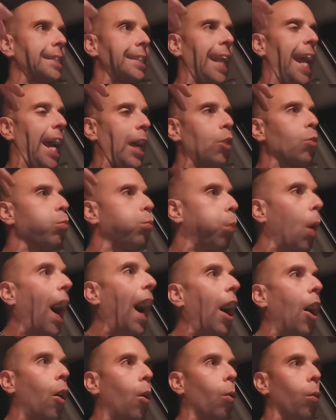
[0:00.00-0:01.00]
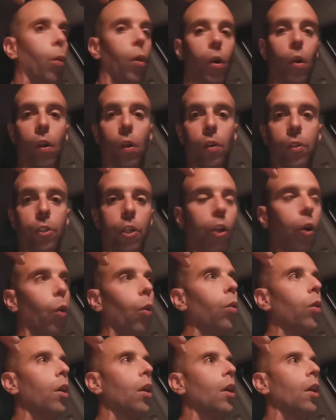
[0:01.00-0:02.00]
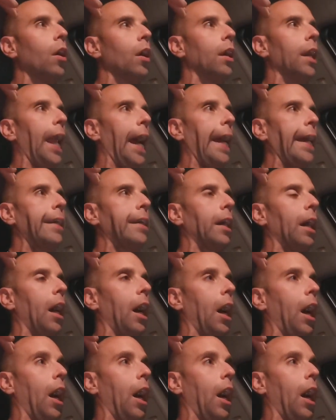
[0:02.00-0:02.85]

It's like wow, you know. Like